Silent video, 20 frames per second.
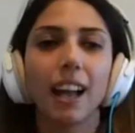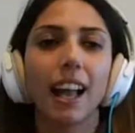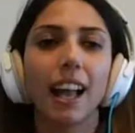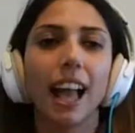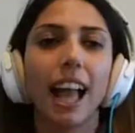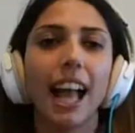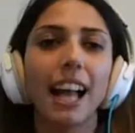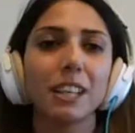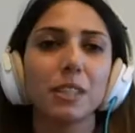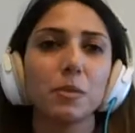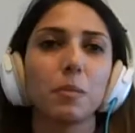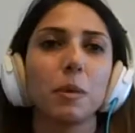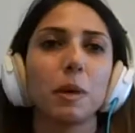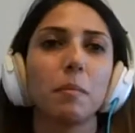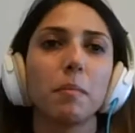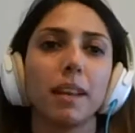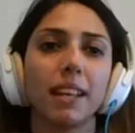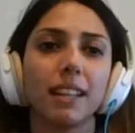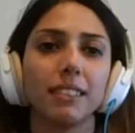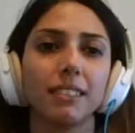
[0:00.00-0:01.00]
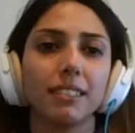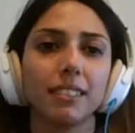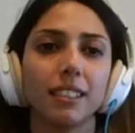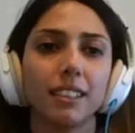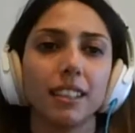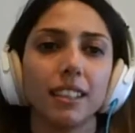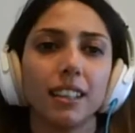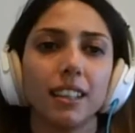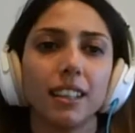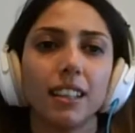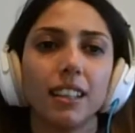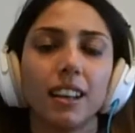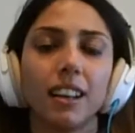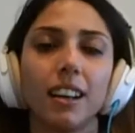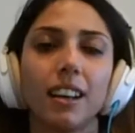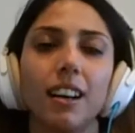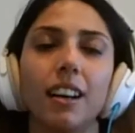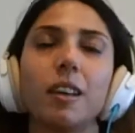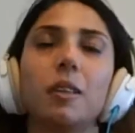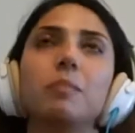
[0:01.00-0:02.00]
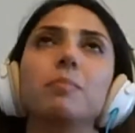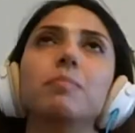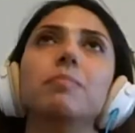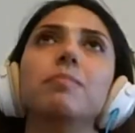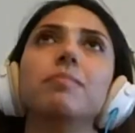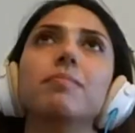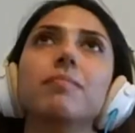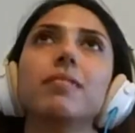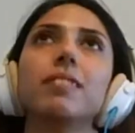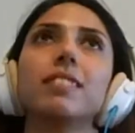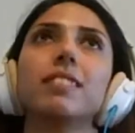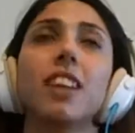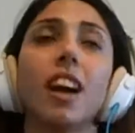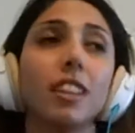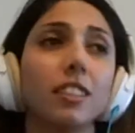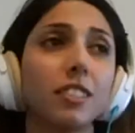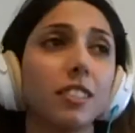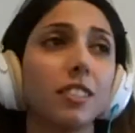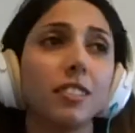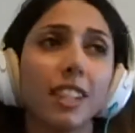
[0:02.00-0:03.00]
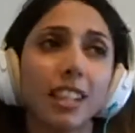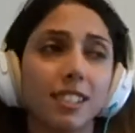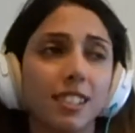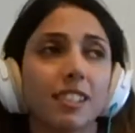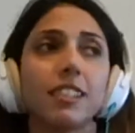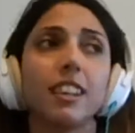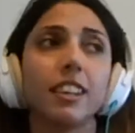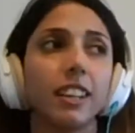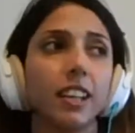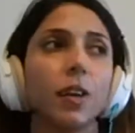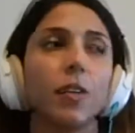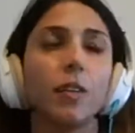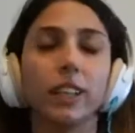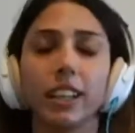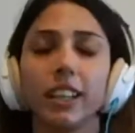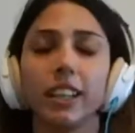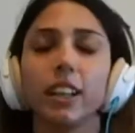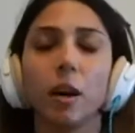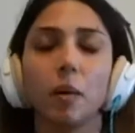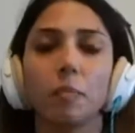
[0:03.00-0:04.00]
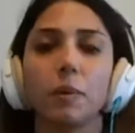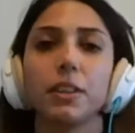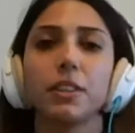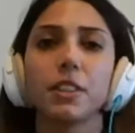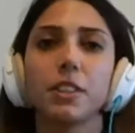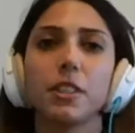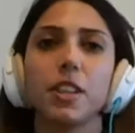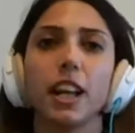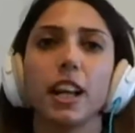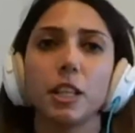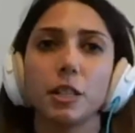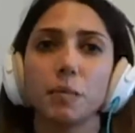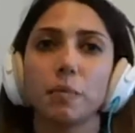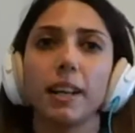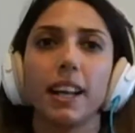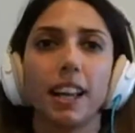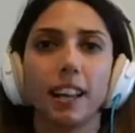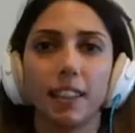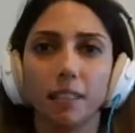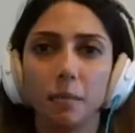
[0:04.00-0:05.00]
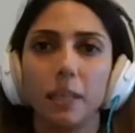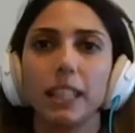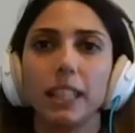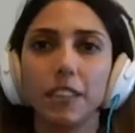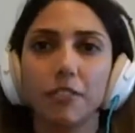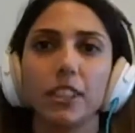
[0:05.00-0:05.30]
As women, not necessarily only in computer science, but I believe